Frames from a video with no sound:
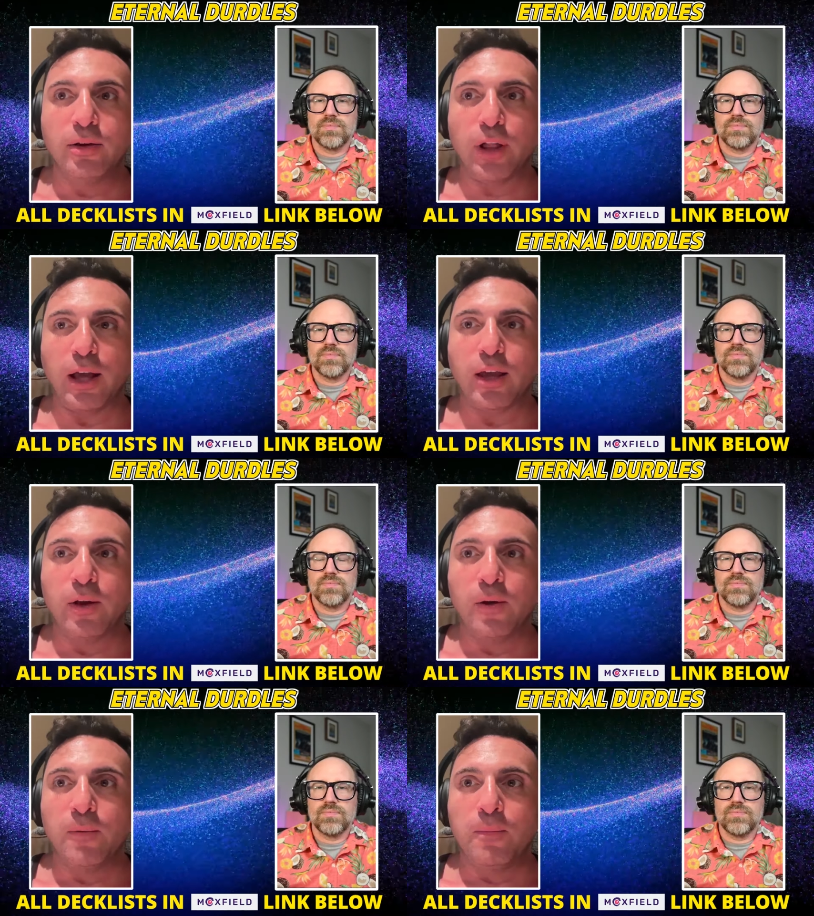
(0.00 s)
Speaker 1: Like
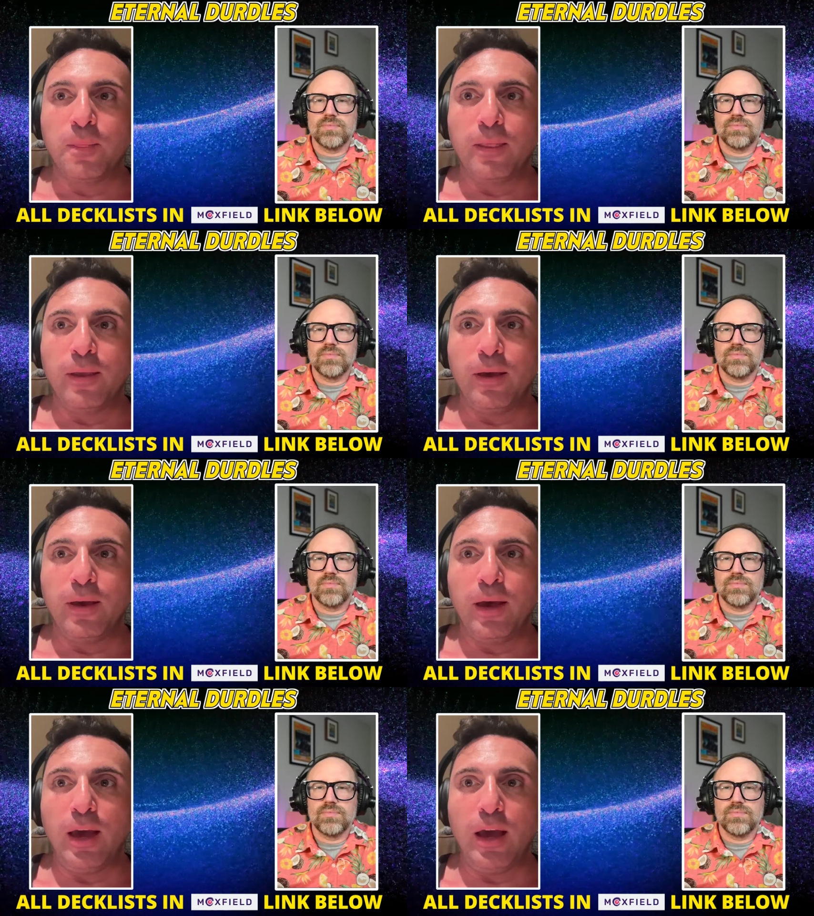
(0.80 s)

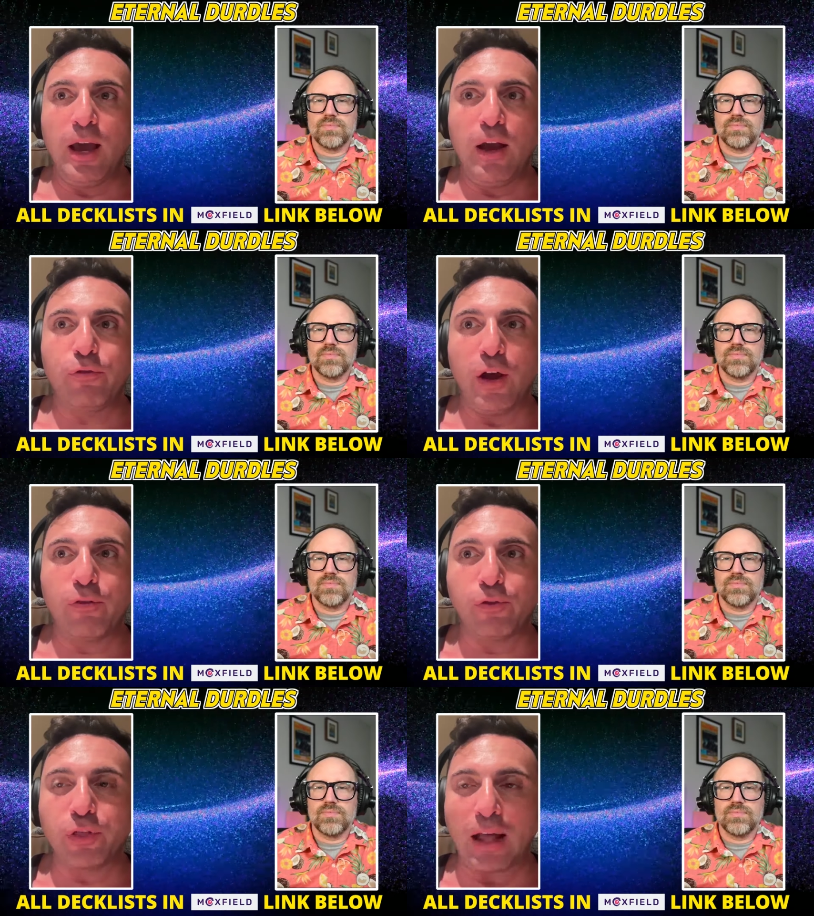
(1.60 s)
if
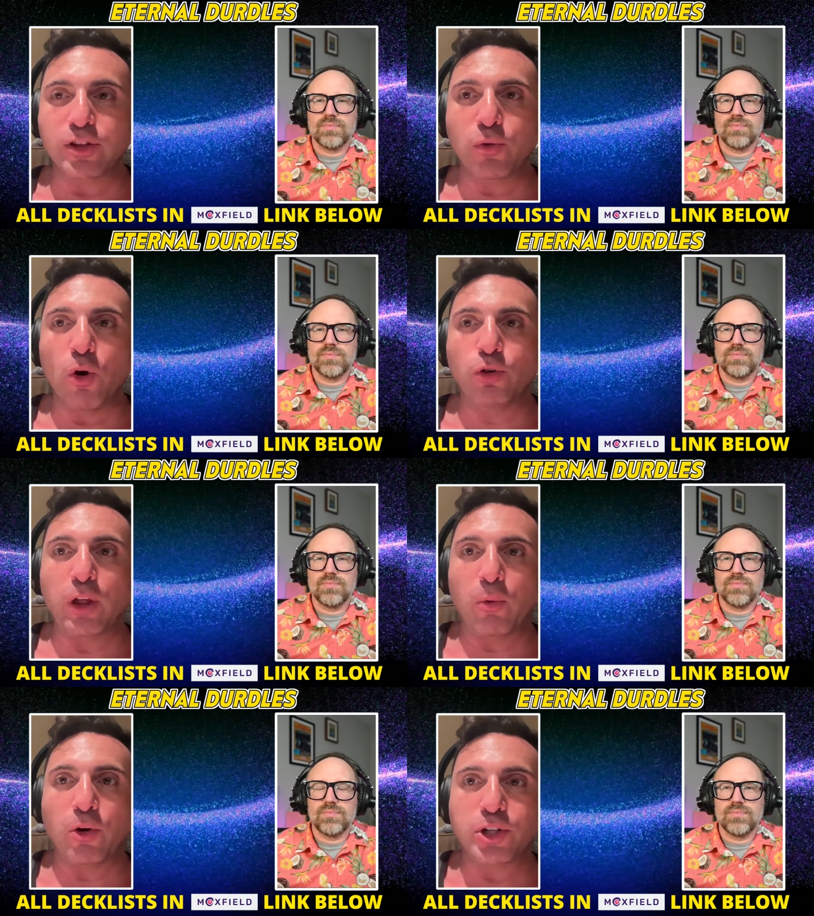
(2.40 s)
if that's the
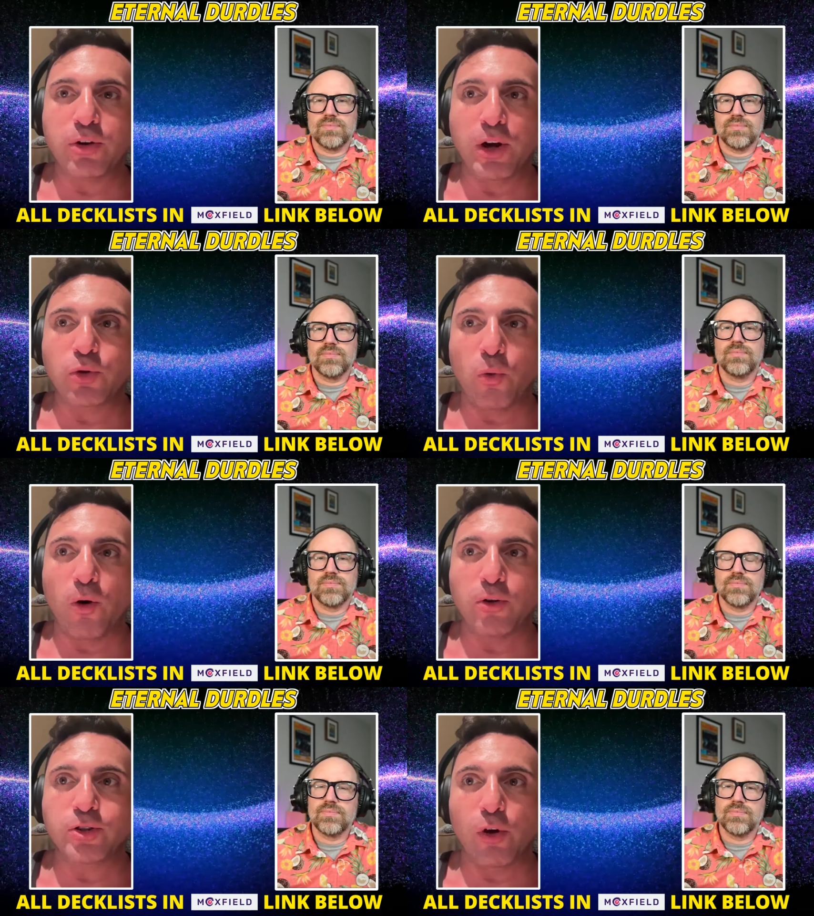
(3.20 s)
world that we're steering
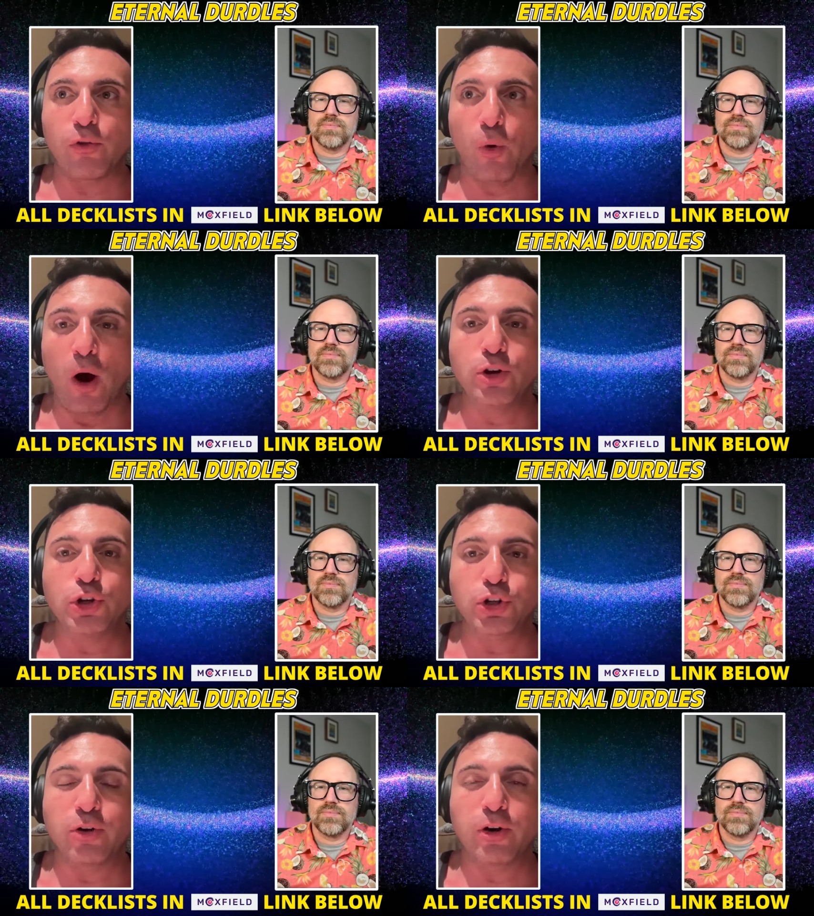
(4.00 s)
towards, or if we're
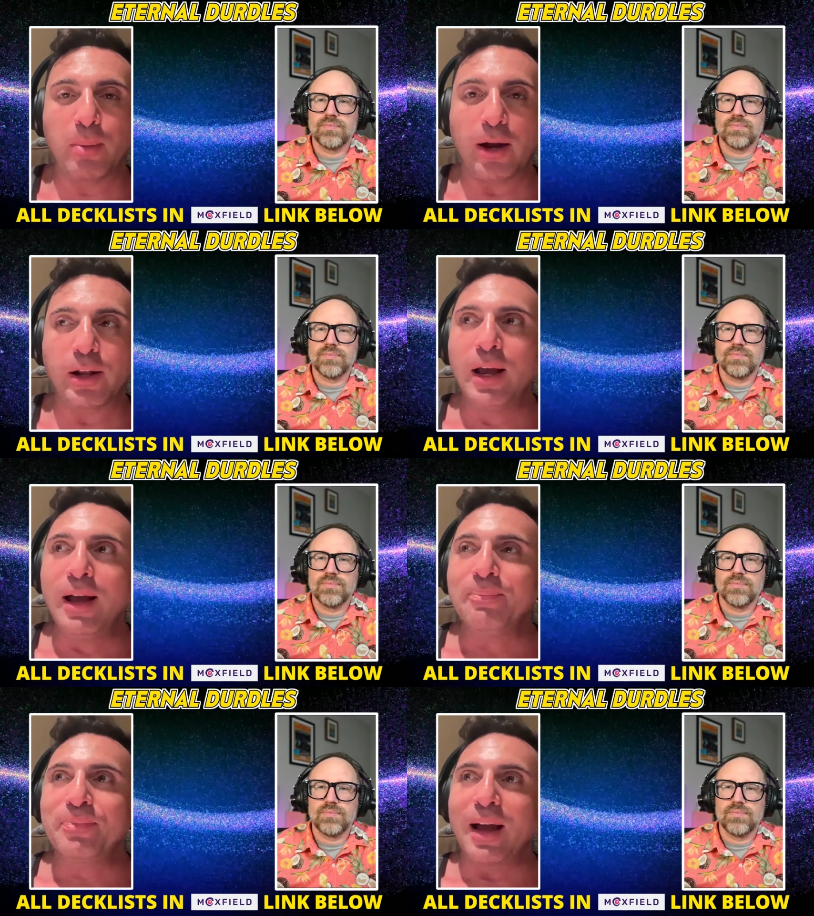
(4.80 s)
uncertain about it,
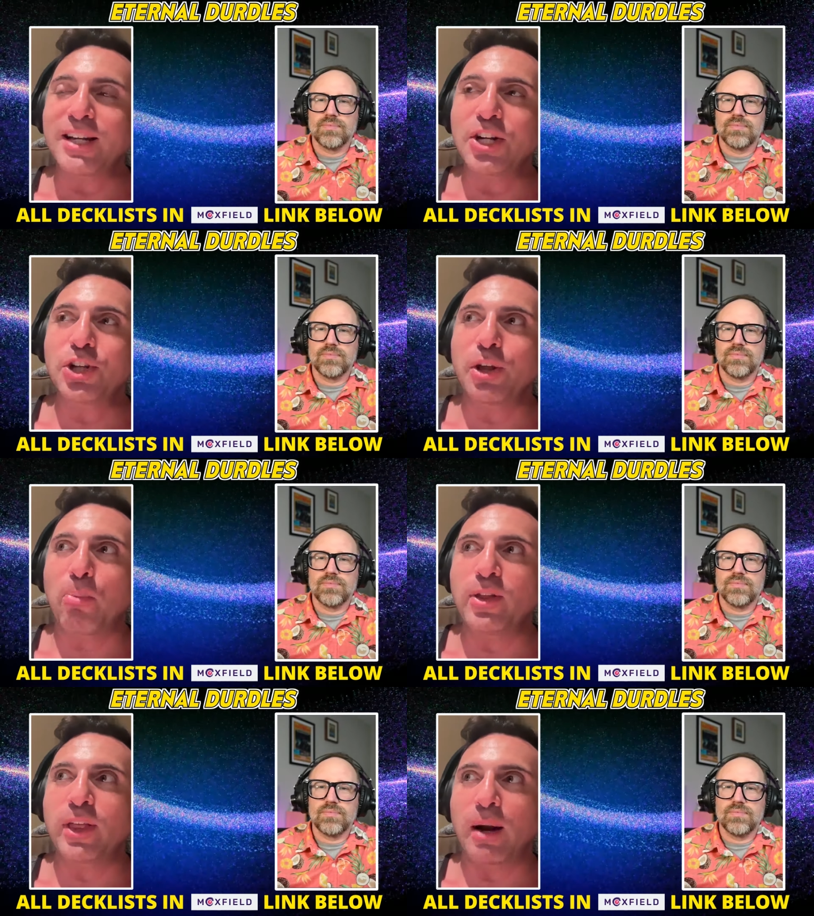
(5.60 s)
essentially the
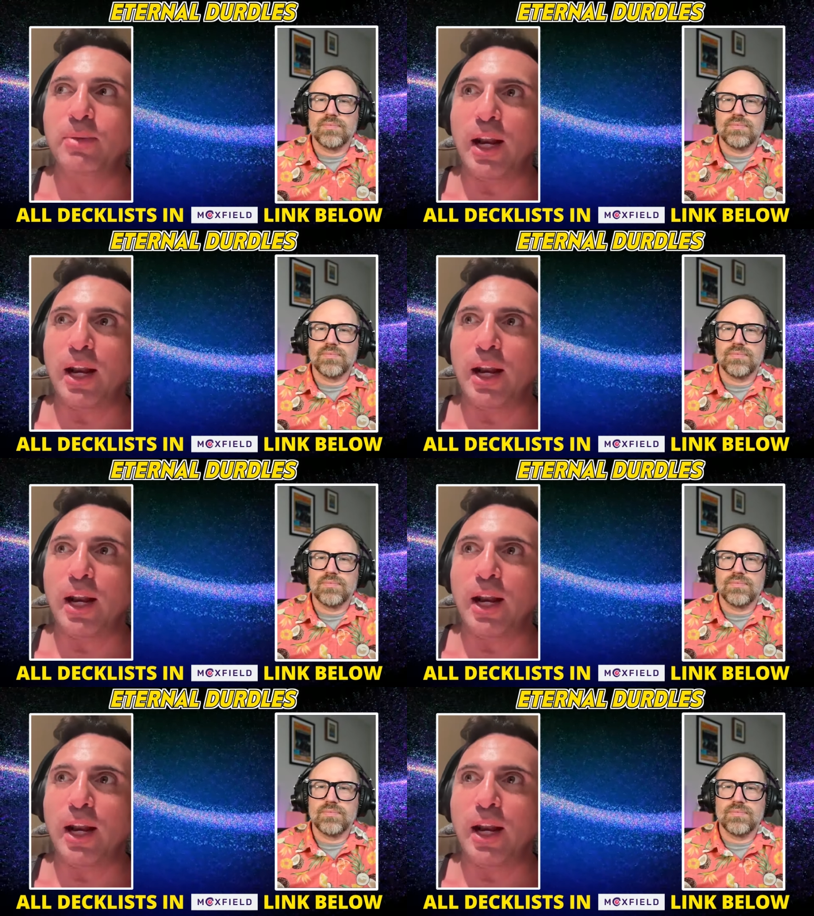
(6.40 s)
point that I'm